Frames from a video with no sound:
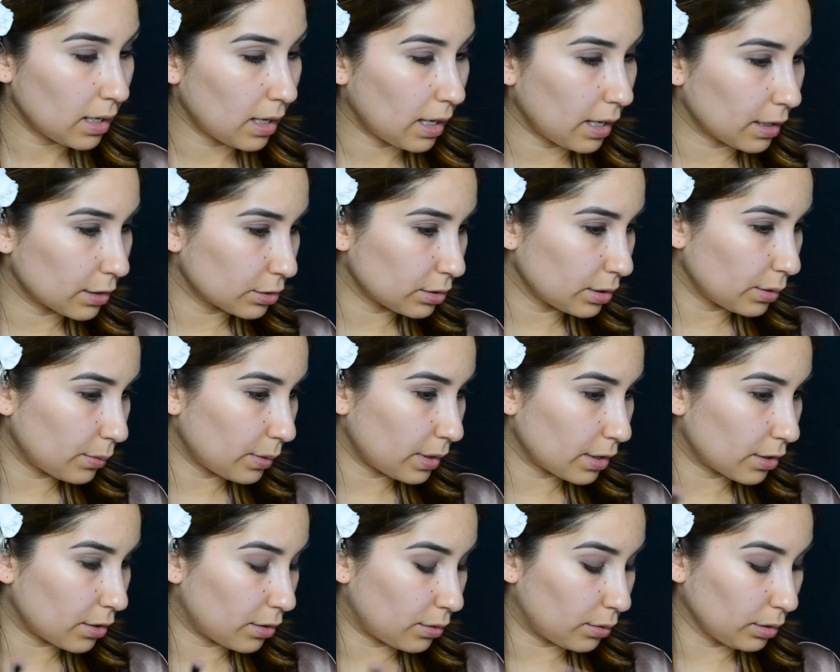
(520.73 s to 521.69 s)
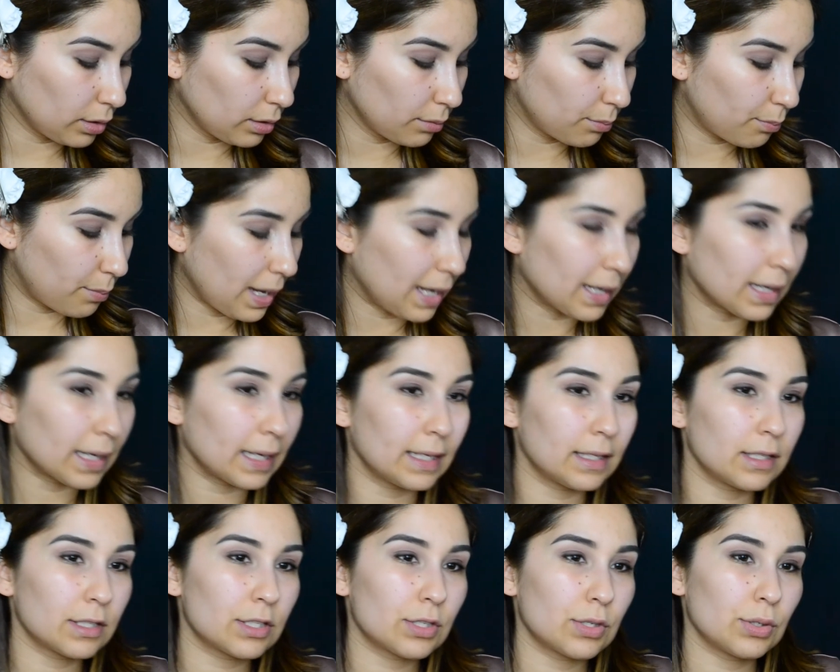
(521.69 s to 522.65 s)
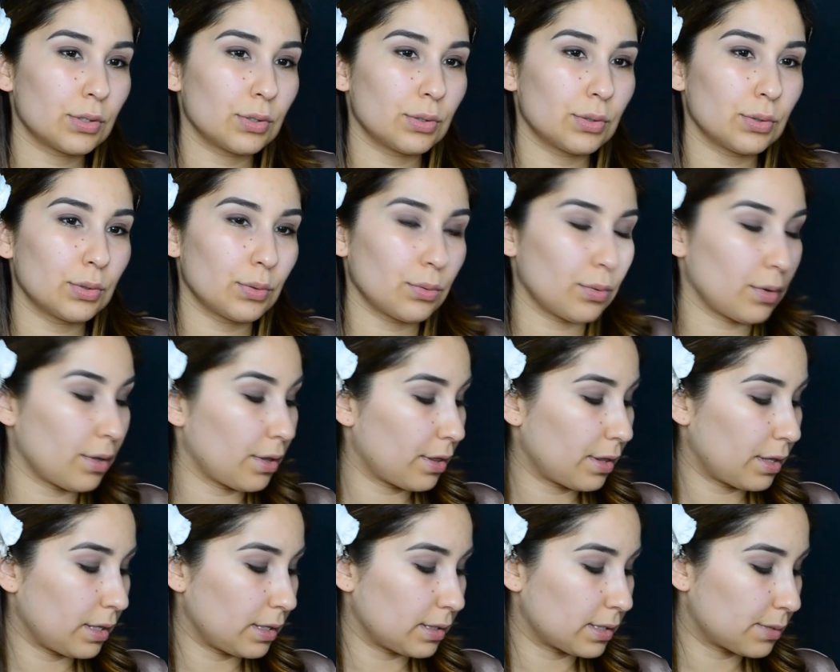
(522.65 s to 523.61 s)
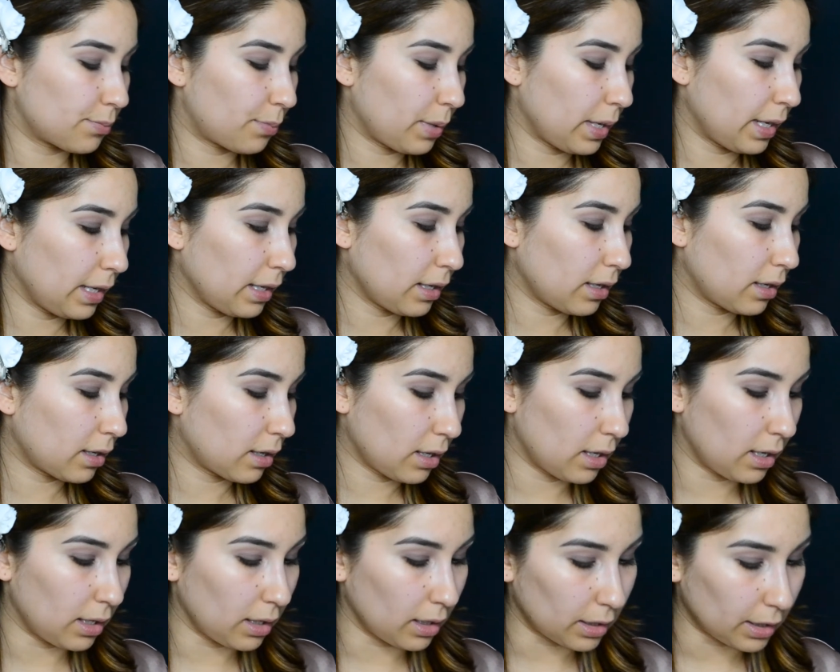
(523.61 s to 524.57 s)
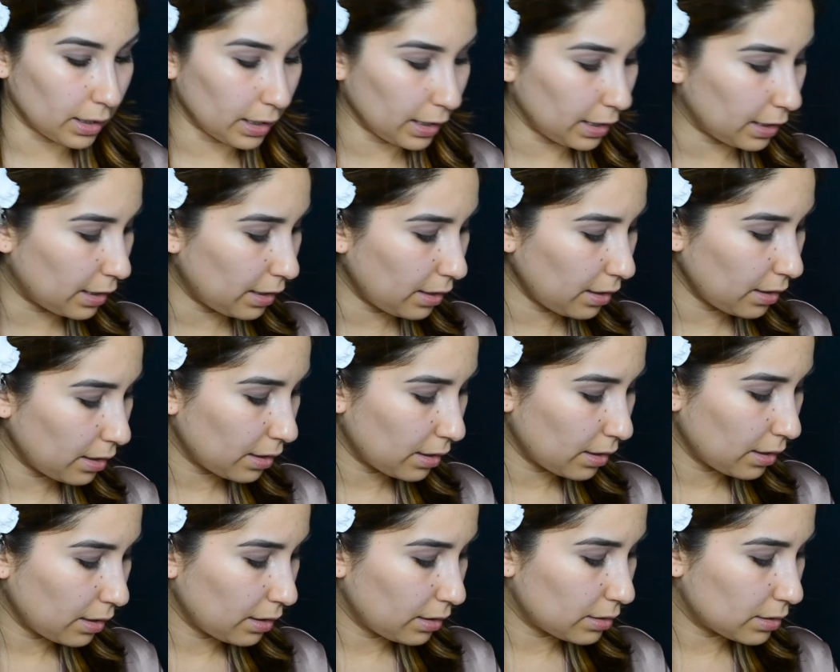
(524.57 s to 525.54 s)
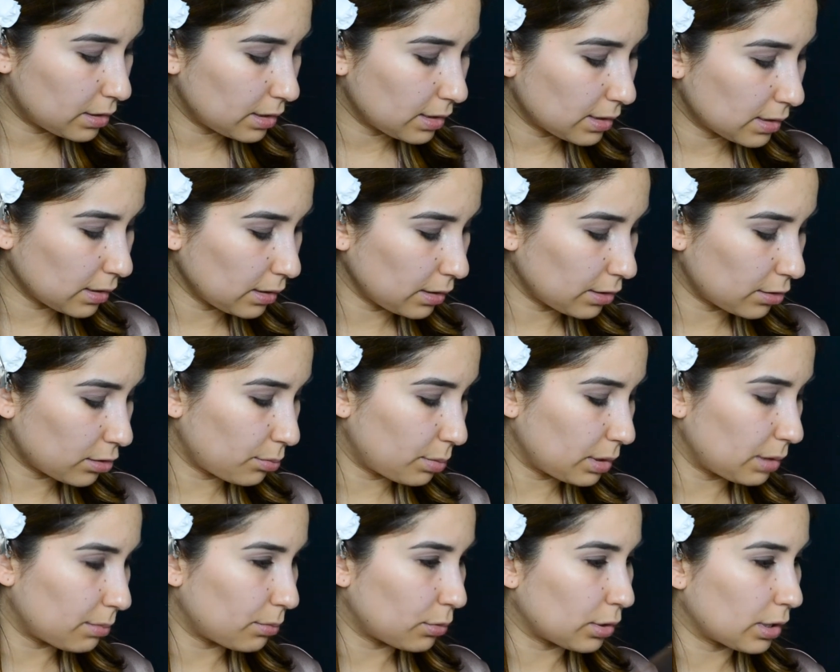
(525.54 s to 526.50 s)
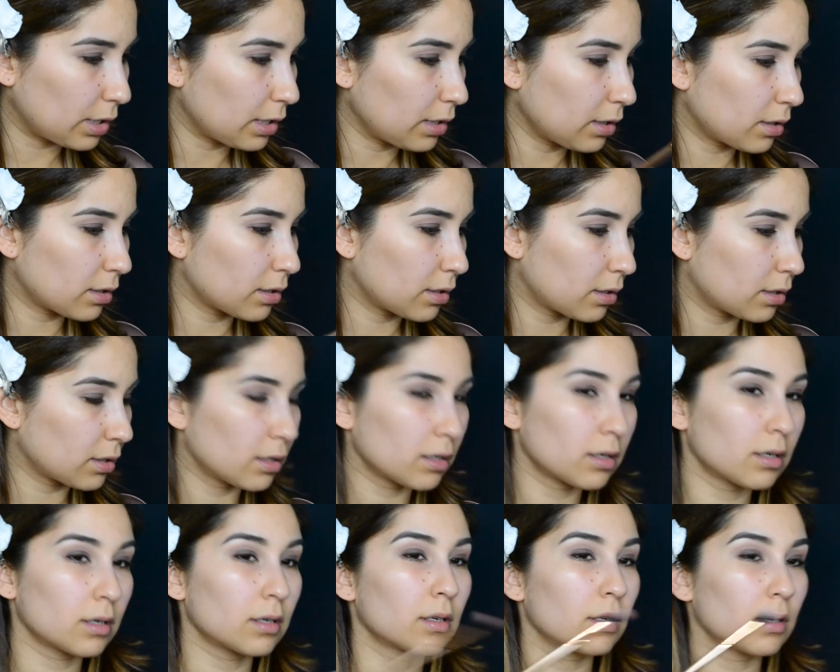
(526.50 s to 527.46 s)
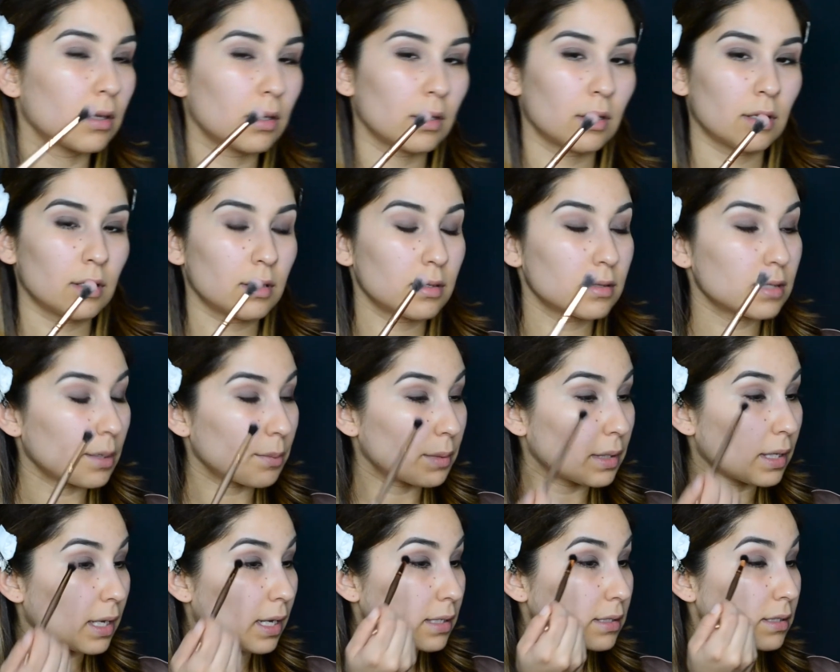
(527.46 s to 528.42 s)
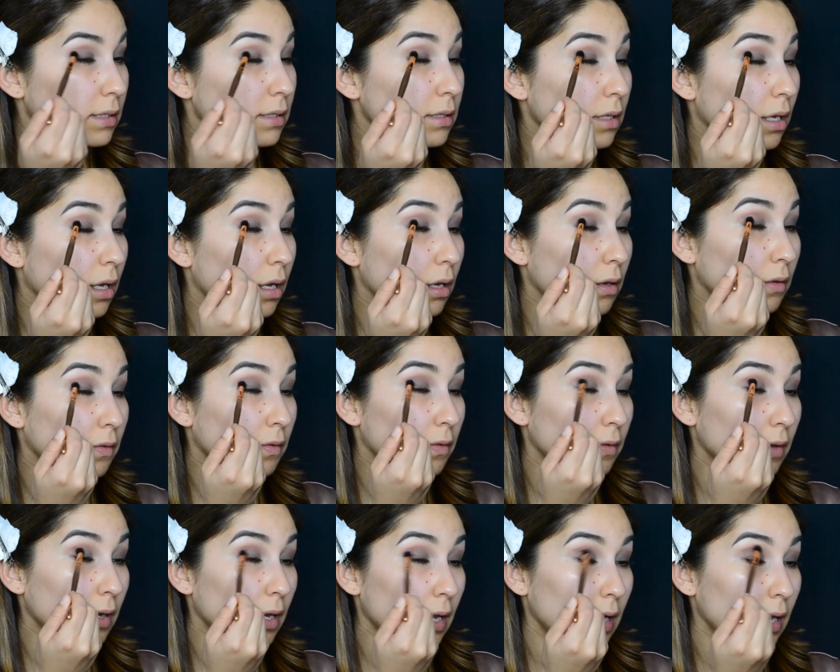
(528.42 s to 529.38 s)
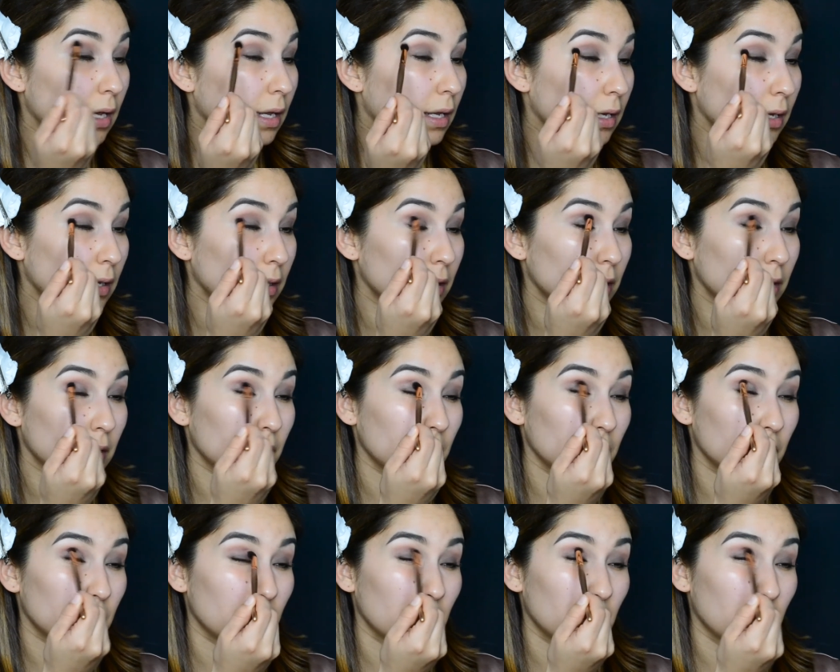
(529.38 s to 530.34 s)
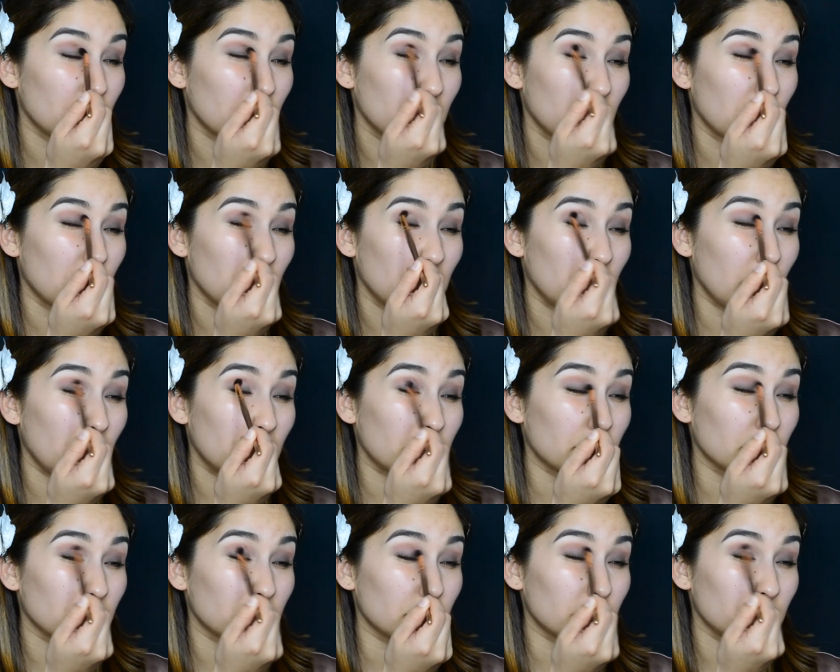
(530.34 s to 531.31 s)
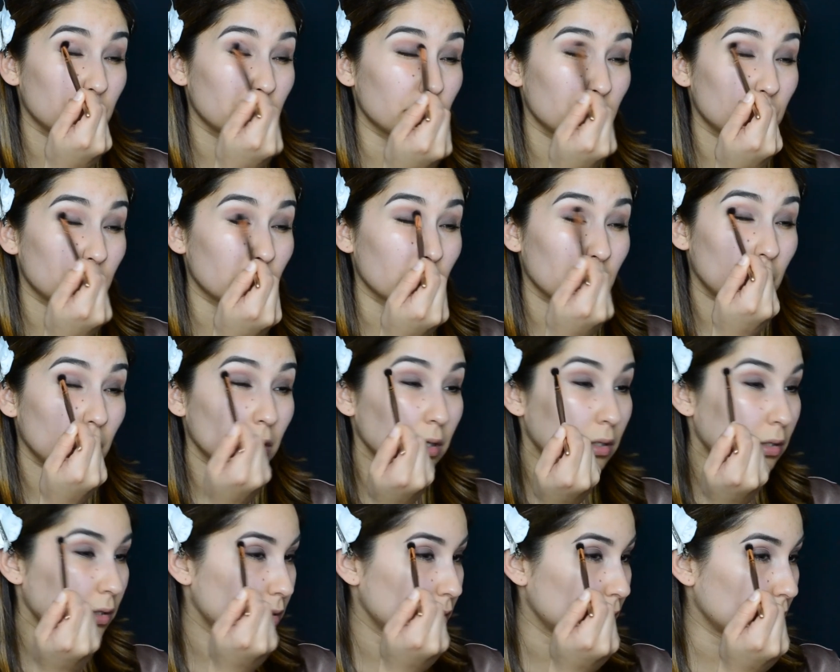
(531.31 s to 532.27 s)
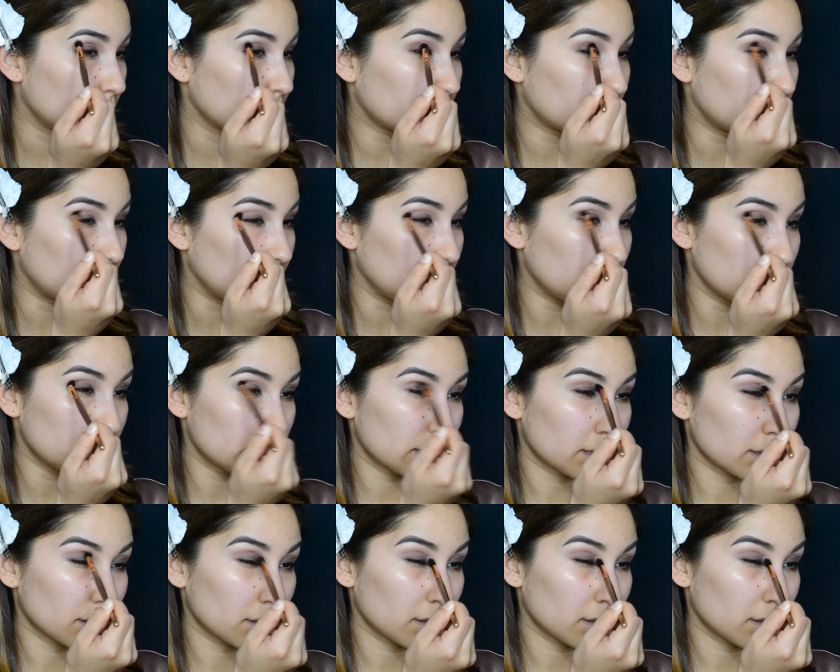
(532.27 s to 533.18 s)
I actually want to go back into this pink color here just a little bit more. Tap the excess off and add a little bit more color to the crease.